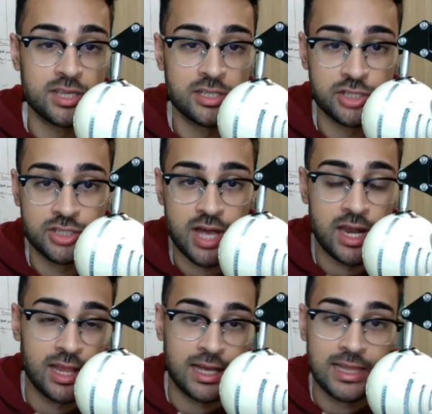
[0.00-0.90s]
It's just kind
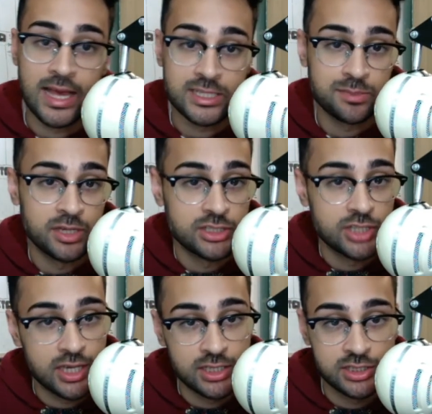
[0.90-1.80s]
of like a last minute
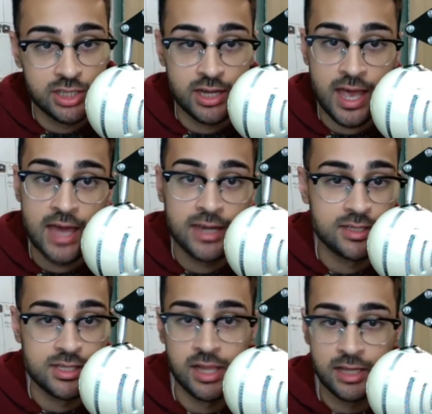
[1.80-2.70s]
change Thug had
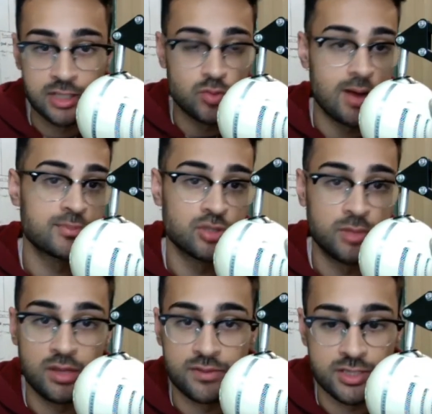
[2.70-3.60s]
because he like swapped so
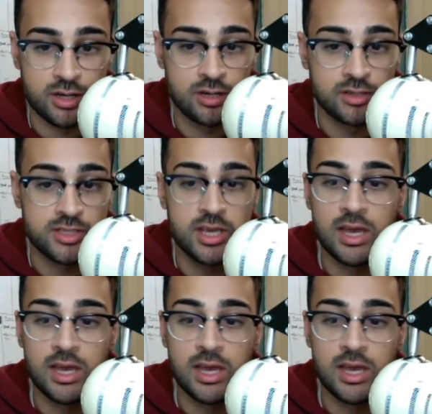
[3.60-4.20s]
many of the songs